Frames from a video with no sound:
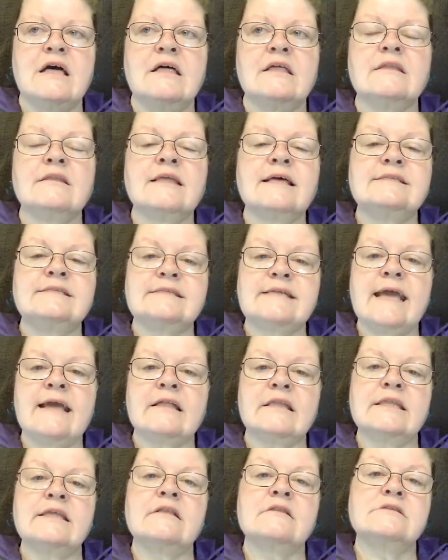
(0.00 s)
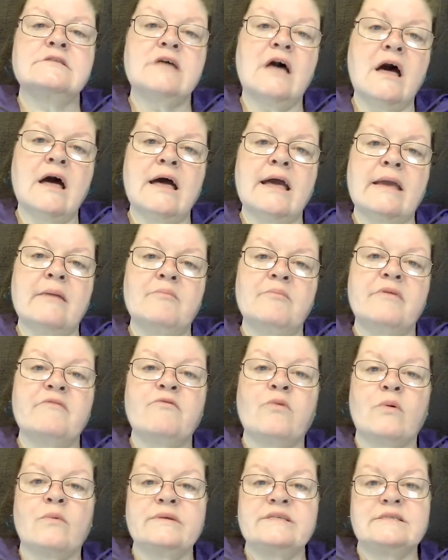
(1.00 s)
let's take a little time
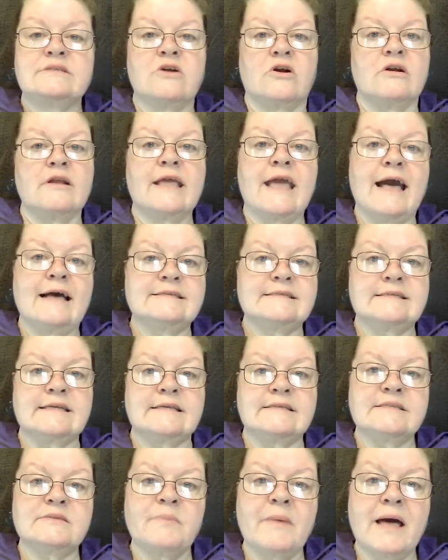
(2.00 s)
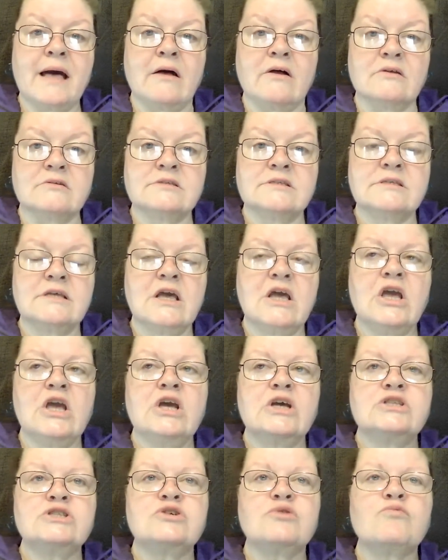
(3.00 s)
before we start casting spells
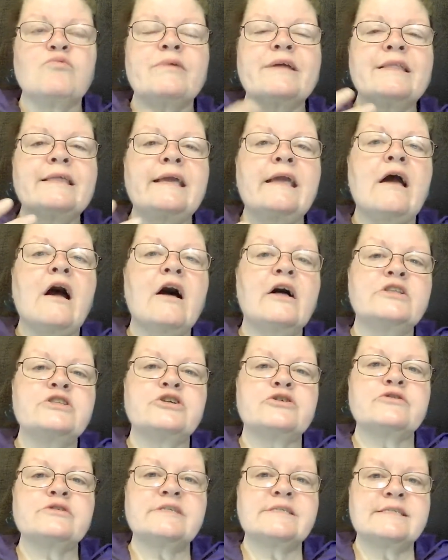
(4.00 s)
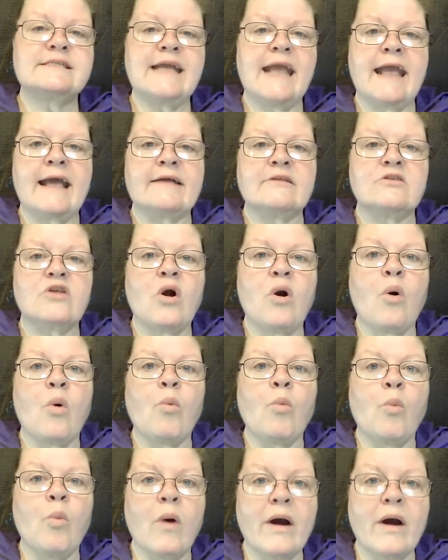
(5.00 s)
to really understand what